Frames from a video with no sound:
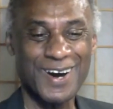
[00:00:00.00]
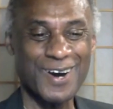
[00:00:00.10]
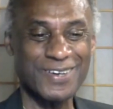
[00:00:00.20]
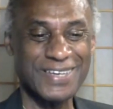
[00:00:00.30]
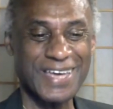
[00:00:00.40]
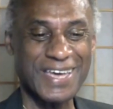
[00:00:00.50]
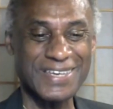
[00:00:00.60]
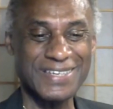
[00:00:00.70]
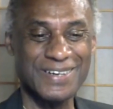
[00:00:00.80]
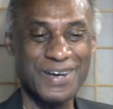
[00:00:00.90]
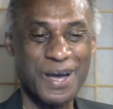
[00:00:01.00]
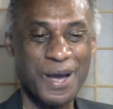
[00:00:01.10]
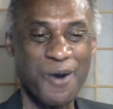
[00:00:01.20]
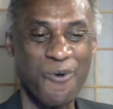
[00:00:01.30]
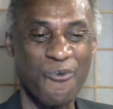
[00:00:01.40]
Okay.
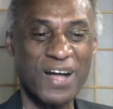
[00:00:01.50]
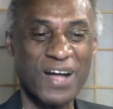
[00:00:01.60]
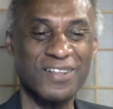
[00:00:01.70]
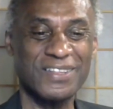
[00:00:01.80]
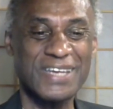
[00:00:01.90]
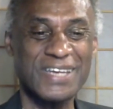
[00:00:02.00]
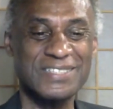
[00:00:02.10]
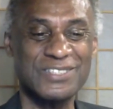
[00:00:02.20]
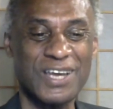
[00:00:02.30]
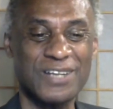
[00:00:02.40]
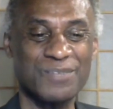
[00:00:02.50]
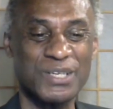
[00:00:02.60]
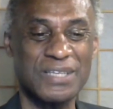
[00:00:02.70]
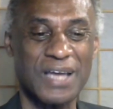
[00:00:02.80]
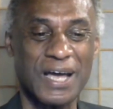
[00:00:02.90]
Well, ladies and
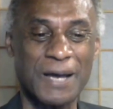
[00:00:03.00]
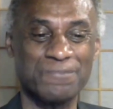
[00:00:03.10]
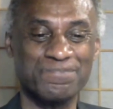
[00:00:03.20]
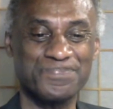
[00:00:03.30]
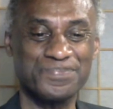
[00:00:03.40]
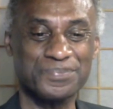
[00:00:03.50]
gentlemen, I